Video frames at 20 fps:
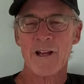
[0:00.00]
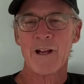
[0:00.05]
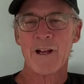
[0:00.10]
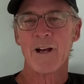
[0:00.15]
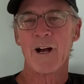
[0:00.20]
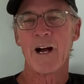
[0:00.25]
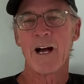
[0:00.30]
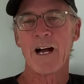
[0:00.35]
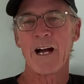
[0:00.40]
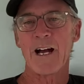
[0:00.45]

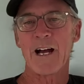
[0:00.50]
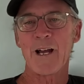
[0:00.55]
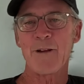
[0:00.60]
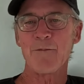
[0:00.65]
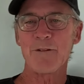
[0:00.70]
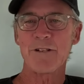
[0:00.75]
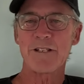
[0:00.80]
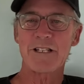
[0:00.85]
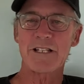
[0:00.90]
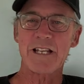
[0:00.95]
I
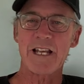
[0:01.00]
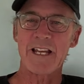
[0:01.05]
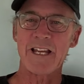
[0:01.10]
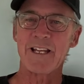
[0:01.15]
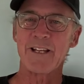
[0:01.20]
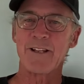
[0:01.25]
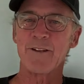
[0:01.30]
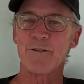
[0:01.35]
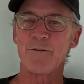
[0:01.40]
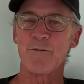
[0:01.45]
would
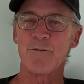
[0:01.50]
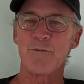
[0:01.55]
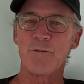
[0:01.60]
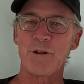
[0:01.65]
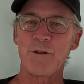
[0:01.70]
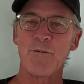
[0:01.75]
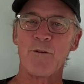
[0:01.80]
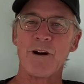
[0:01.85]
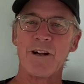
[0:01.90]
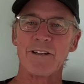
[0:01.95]
say we
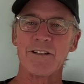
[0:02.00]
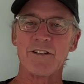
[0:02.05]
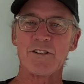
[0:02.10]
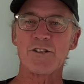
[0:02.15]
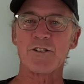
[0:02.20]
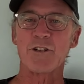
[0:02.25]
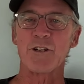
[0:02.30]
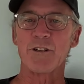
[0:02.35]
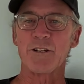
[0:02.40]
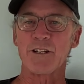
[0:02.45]
wanted to
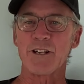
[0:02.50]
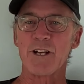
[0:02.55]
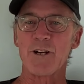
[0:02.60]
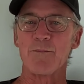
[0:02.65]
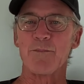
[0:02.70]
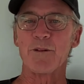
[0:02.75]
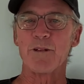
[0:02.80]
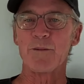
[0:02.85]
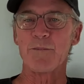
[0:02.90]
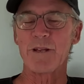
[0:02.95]
start a
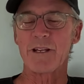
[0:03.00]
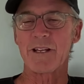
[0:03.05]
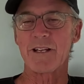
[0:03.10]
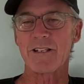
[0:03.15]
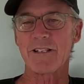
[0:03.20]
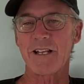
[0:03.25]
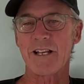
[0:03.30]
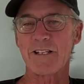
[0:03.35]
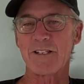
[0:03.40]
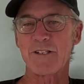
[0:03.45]
company
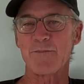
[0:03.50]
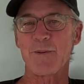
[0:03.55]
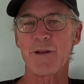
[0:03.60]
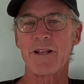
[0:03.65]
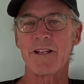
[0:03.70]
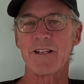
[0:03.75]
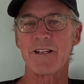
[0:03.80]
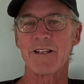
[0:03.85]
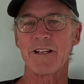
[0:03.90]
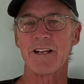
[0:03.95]
because I
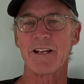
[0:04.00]
spent